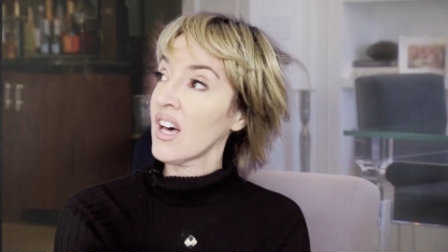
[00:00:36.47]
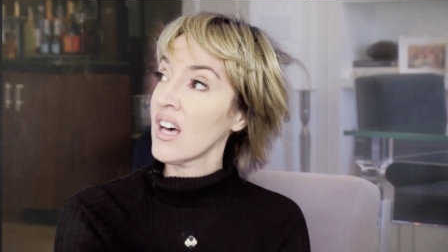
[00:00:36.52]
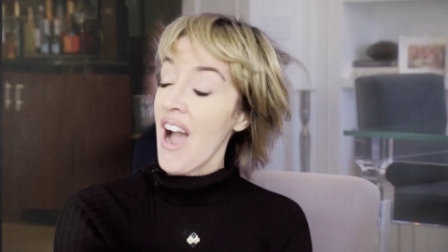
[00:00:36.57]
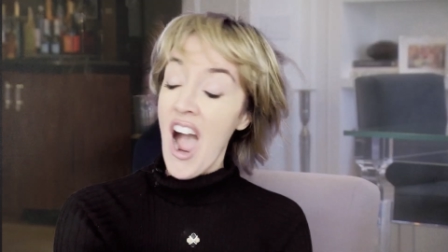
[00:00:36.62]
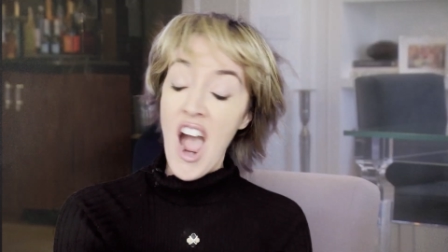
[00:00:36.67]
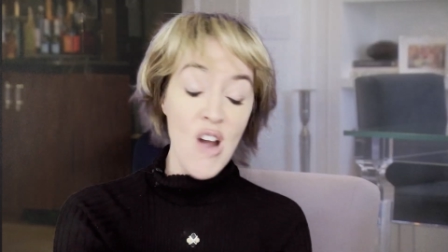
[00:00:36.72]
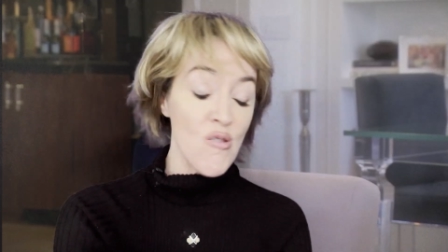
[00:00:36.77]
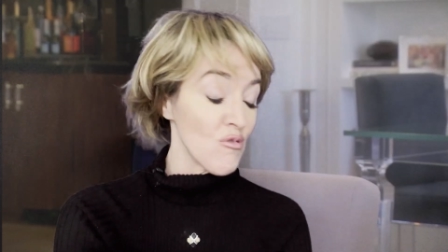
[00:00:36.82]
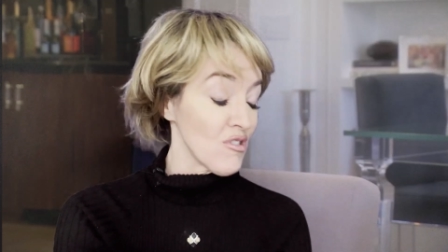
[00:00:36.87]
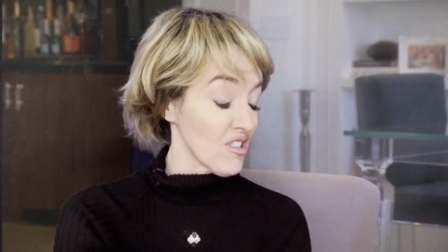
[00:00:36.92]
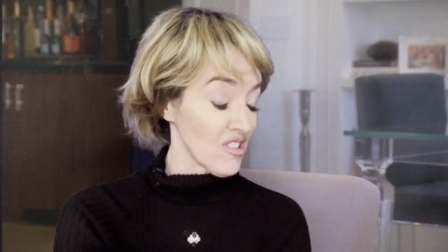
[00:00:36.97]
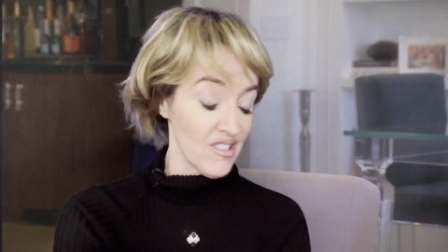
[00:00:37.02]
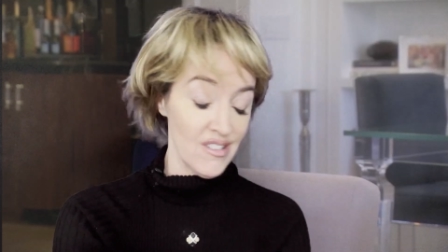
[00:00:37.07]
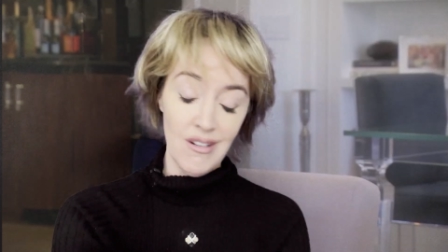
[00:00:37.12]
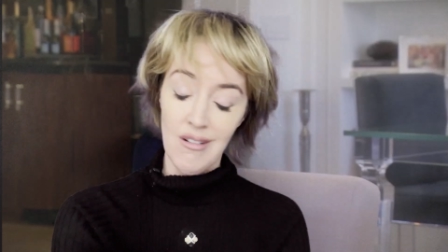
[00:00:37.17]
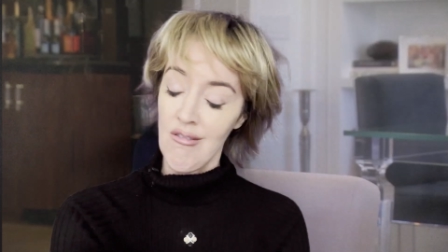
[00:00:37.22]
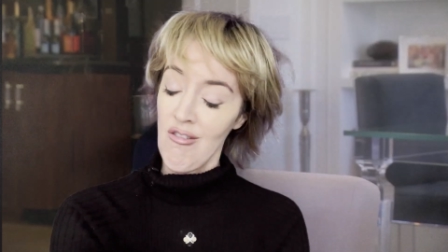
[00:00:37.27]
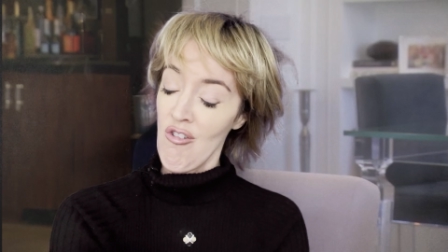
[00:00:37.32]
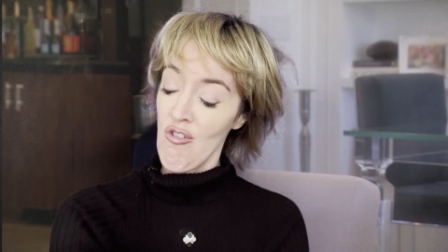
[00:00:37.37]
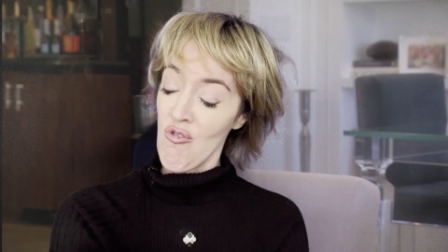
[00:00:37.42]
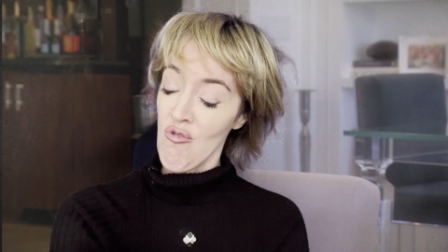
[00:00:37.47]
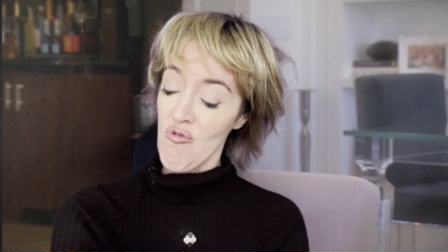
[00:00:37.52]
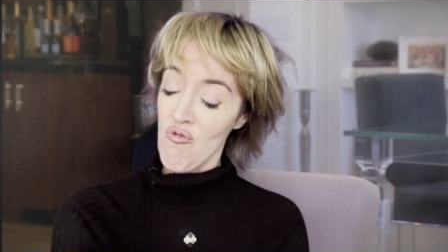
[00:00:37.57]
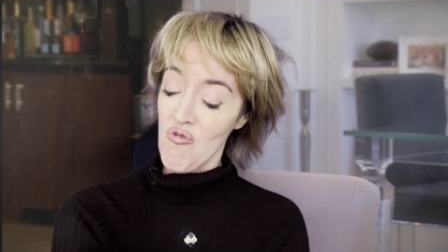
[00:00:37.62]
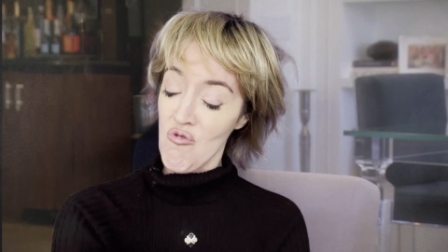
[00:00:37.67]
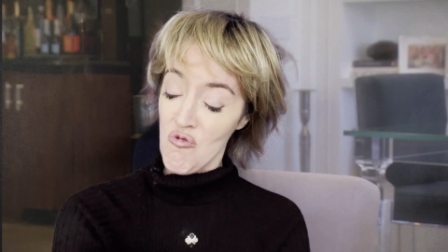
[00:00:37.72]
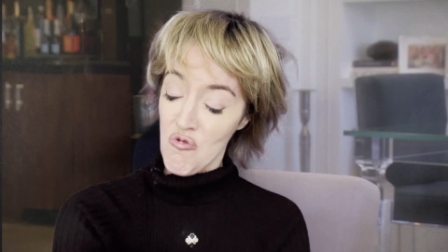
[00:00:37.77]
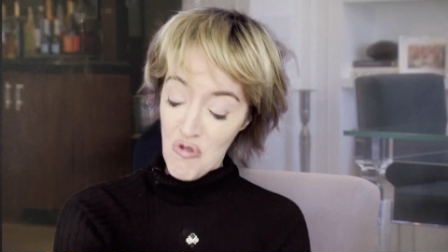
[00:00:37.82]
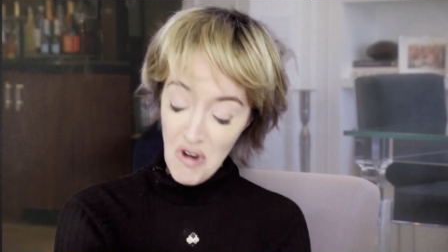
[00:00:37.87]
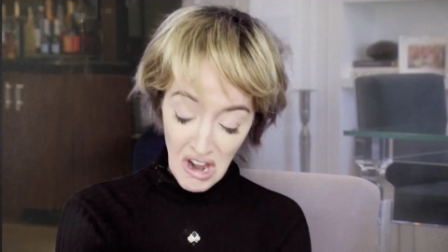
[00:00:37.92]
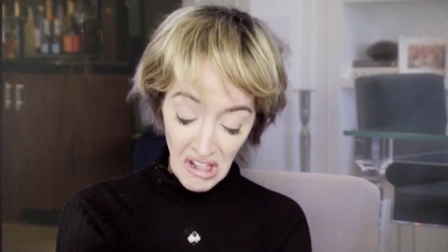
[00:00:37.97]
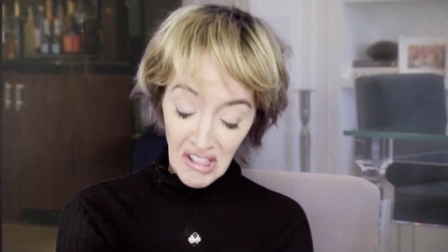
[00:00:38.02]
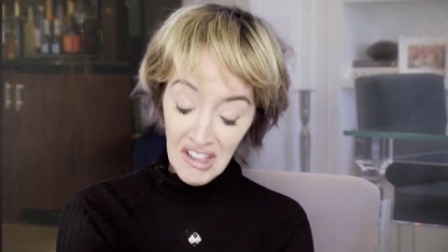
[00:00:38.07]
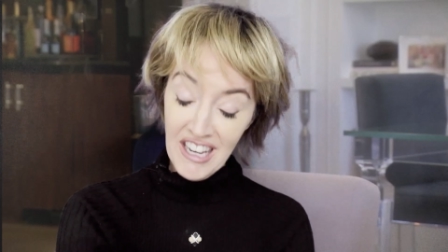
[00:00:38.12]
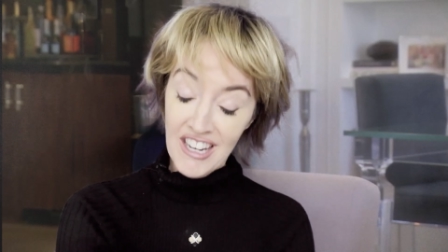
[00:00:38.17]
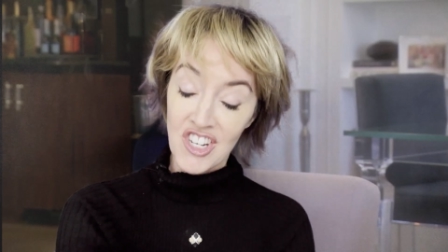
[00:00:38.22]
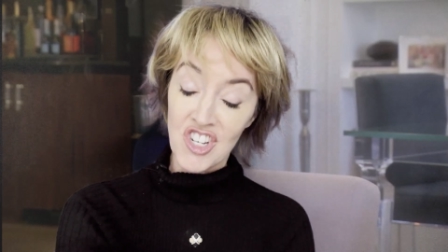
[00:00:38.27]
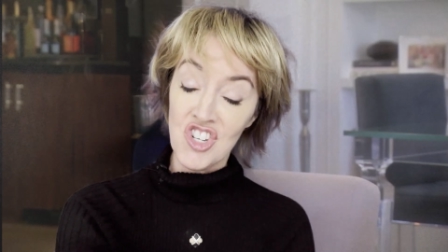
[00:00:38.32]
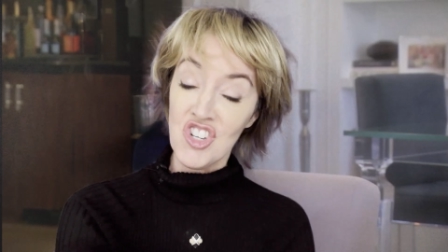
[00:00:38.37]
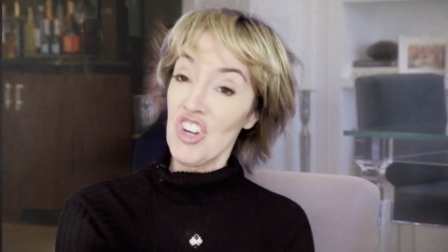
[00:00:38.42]
I was really
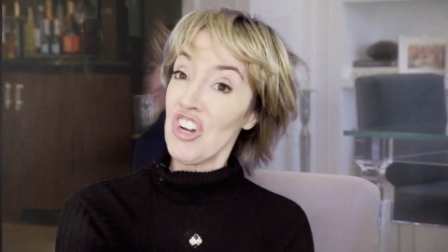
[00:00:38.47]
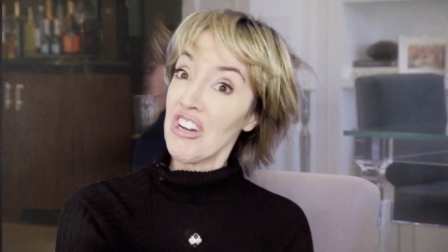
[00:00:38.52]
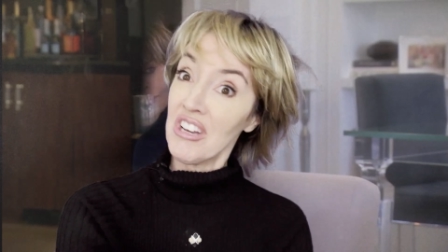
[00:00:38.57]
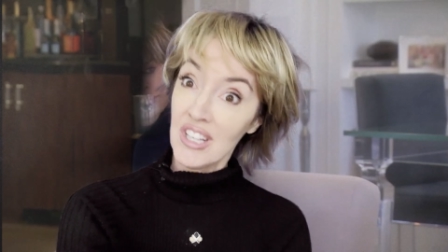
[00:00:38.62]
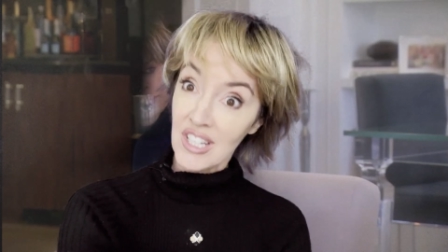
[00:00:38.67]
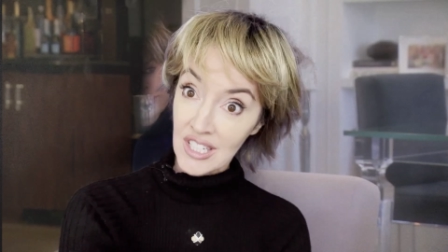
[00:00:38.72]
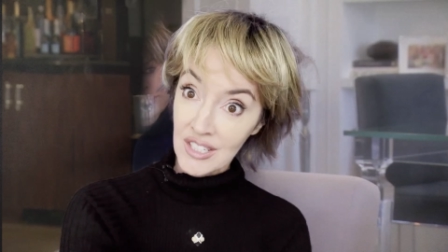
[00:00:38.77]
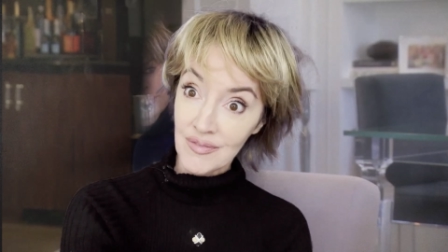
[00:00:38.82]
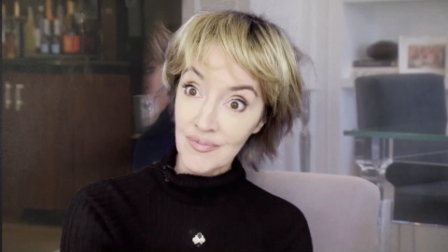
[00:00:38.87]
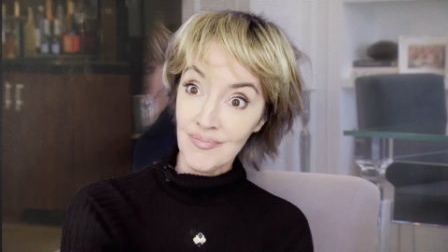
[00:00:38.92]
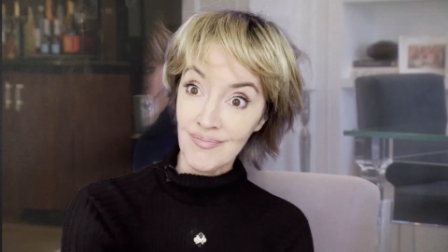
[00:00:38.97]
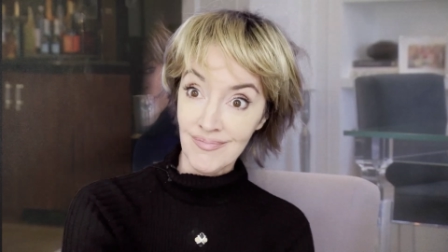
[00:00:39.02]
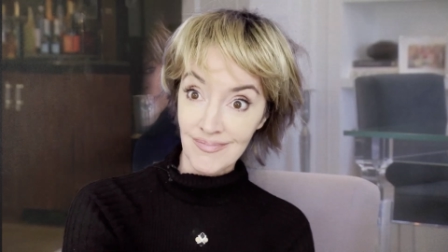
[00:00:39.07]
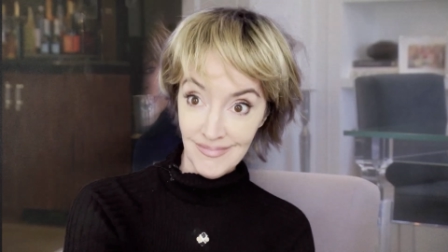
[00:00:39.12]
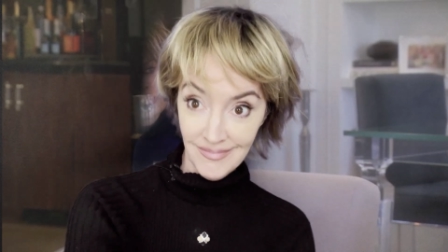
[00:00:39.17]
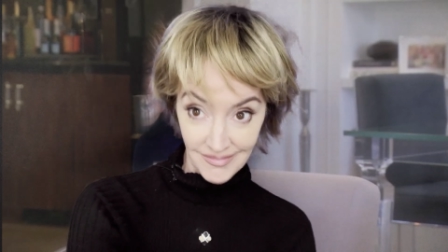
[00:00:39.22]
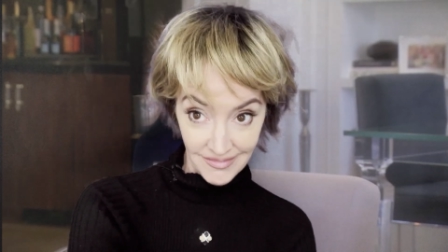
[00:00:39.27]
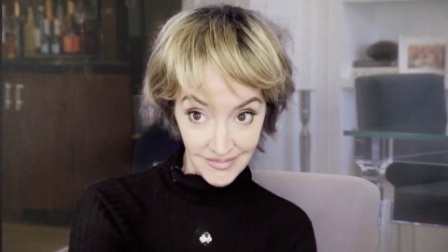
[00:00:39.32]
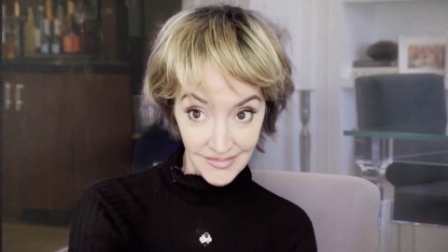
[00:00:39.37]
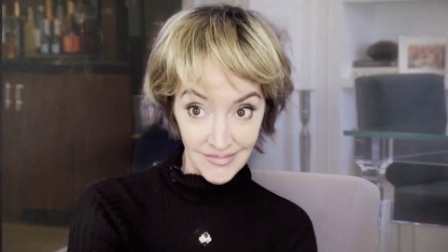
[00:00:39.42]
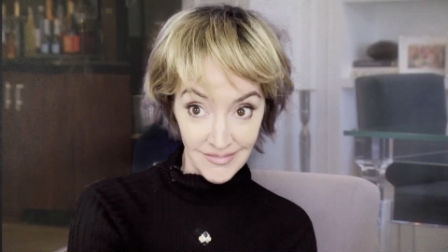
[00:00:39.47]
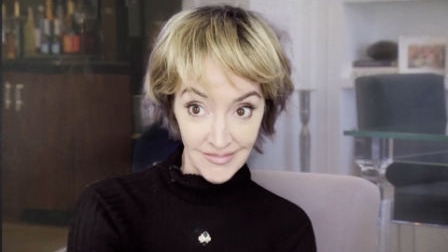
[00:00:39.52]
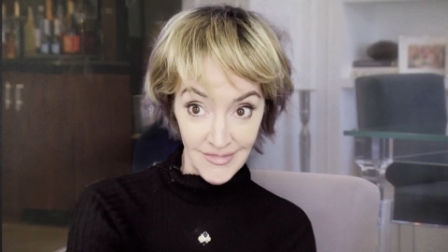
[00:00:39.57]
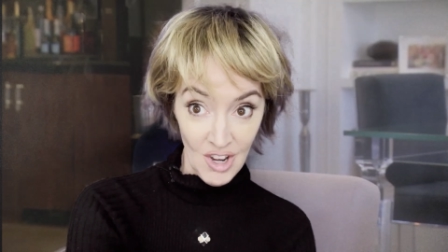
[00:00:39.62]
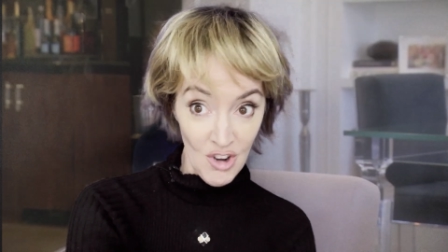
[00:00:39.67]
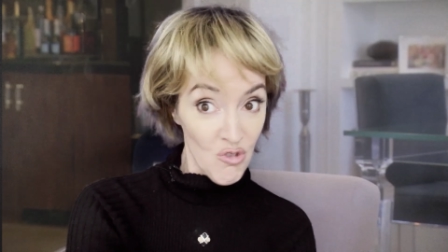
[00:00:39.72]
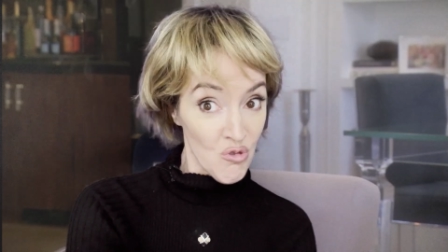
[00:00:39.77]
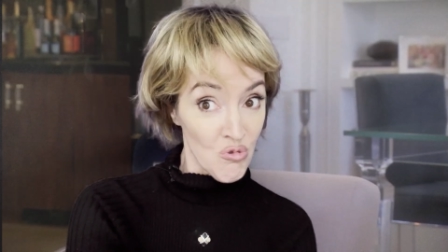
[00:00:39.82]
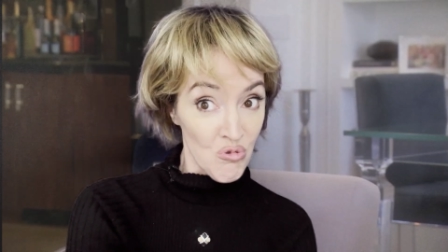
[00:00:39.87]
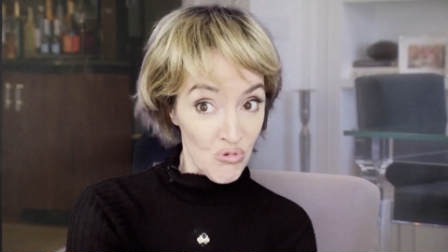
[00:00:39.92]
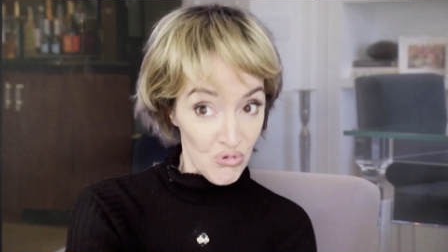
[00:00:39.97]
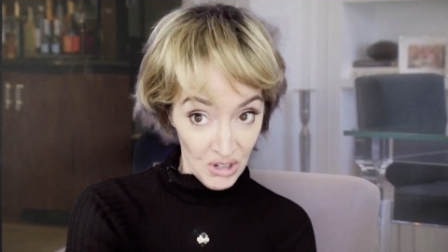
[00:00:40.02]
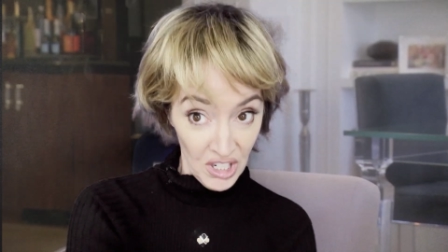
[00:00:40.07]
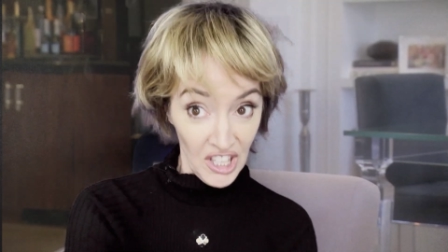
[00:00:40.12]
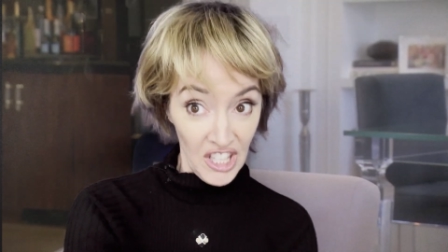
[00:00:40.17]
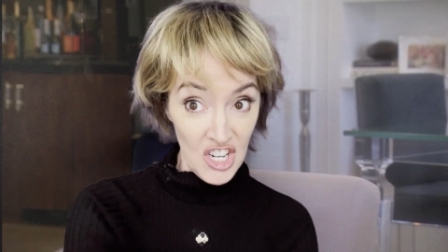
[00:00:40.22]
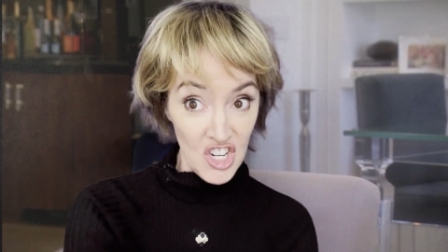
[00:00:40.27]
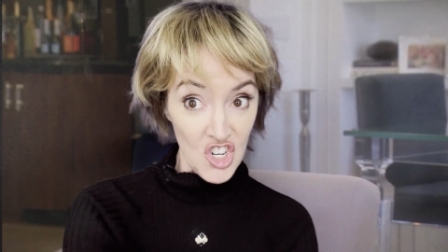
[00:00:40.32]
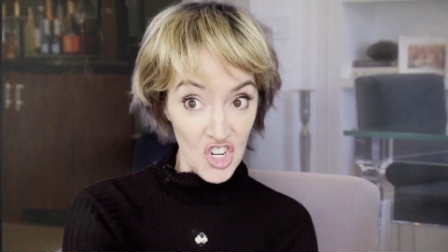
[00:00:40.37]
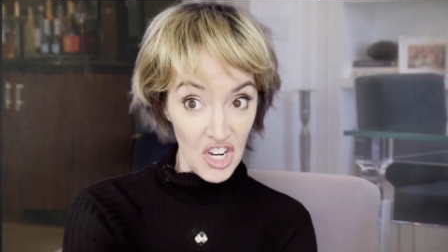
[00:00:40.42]
shook,
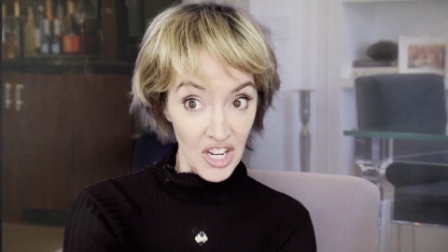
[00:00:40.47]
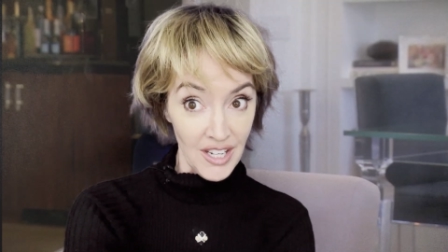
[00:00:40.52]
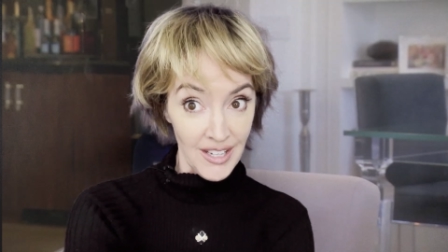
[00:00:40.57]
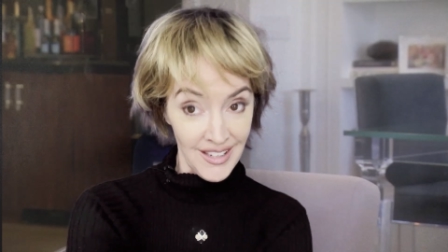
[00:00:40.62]
really shook.